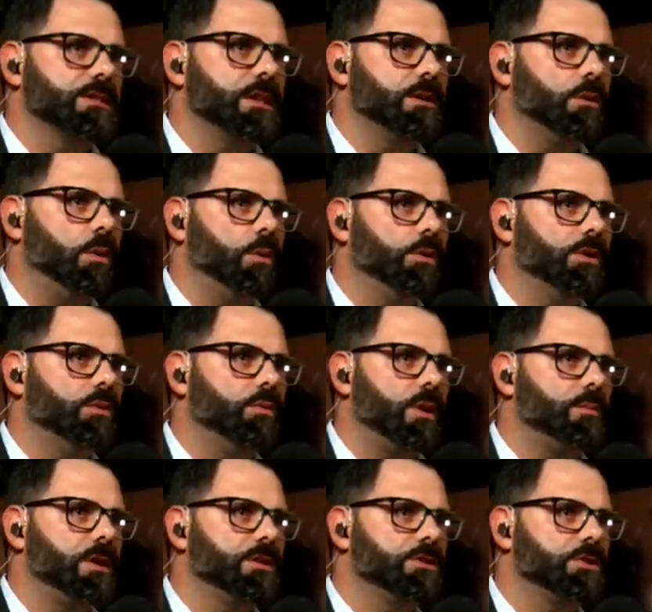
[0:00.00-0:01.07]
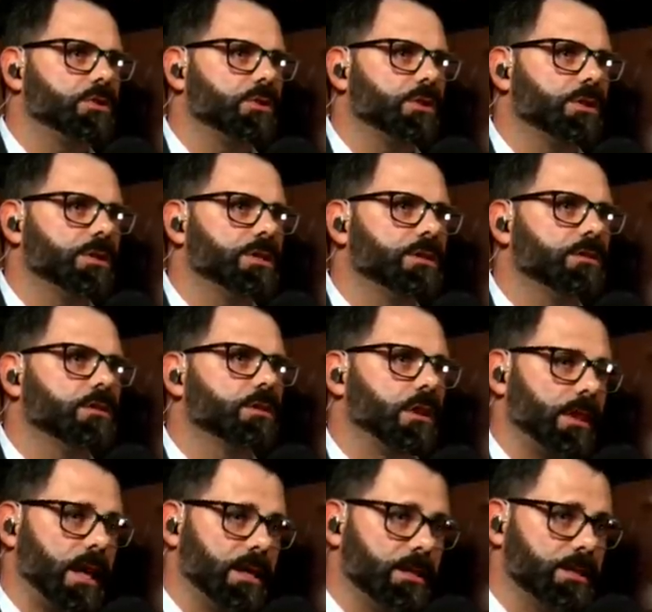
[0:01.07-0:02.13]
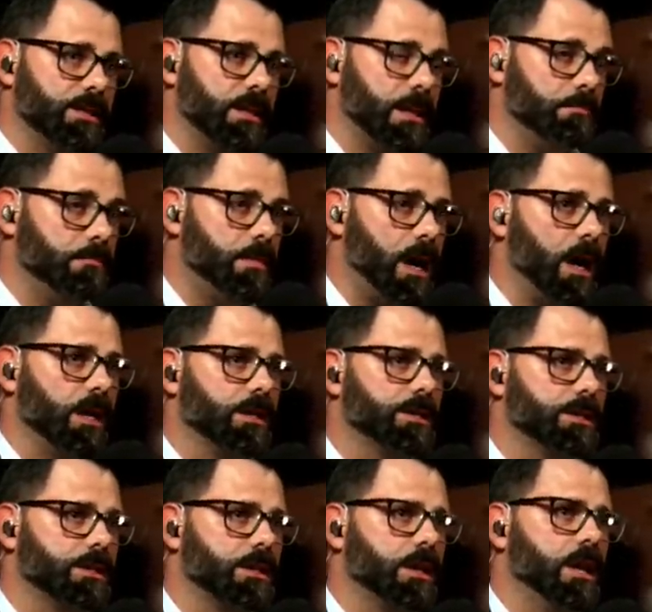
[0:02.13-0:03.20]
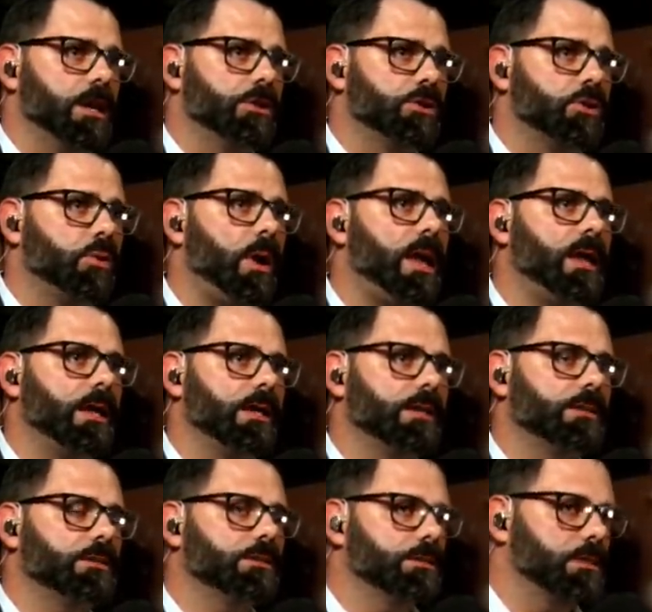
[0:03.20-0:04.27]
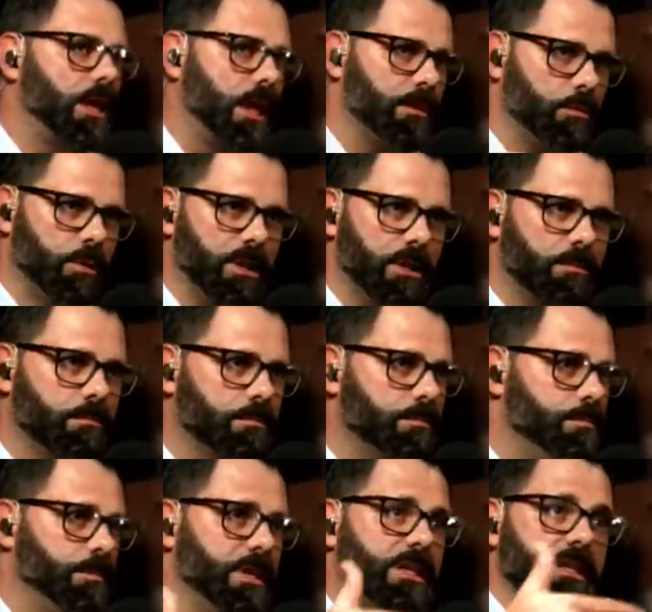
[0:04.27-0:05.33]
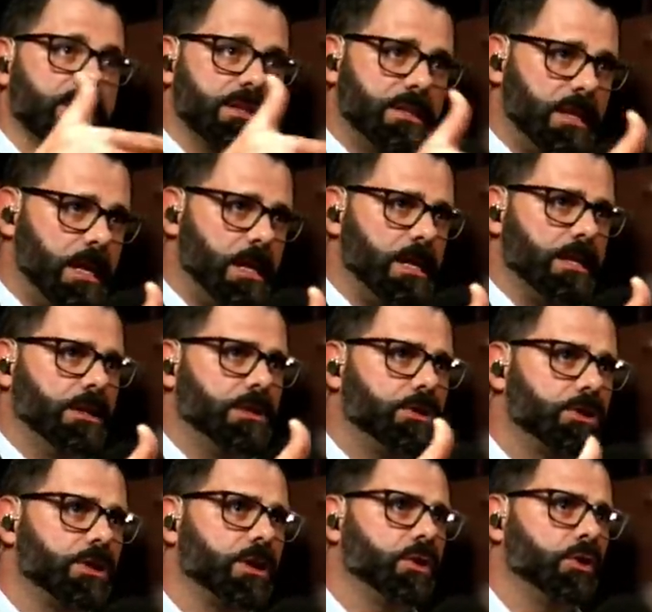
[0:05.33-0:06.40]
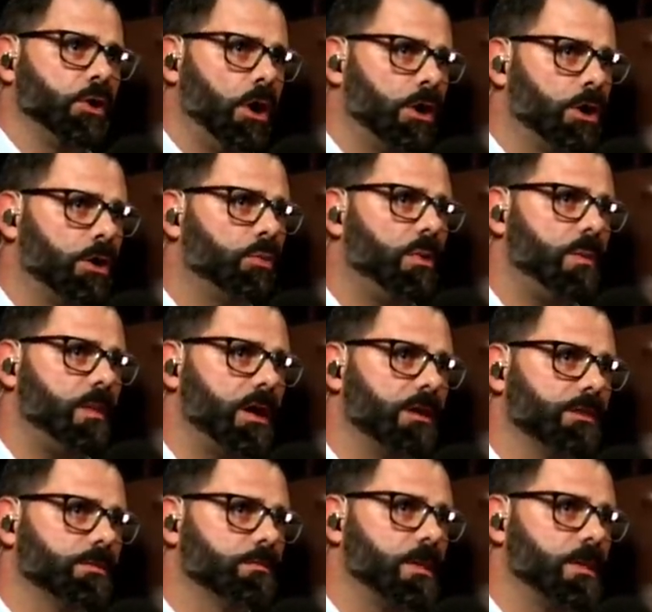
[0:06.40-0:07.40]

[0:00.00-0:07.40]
that older women should, that is, they must, train, that would include, teach younger women.